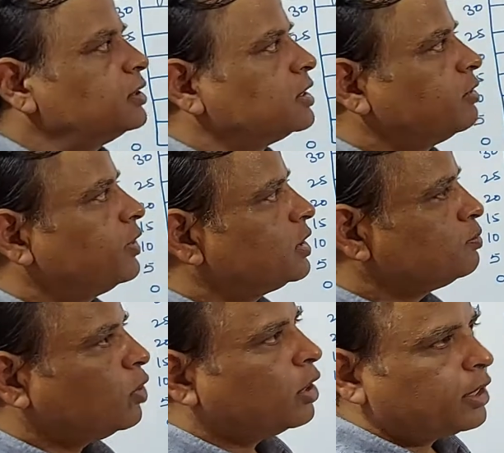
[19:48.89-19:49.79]
there is a very
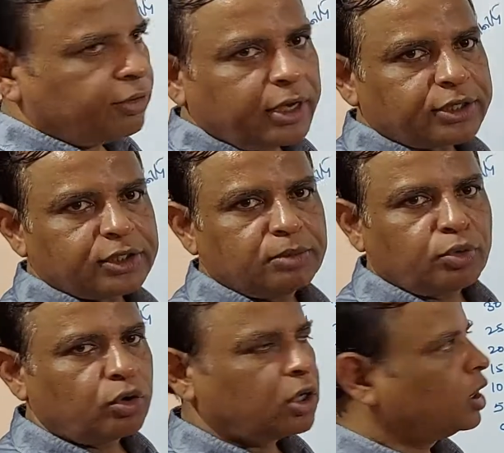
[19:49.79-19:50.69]
small introduction
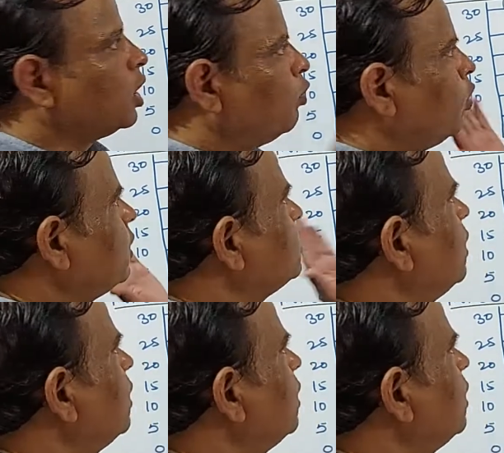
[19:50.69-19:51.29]
about what is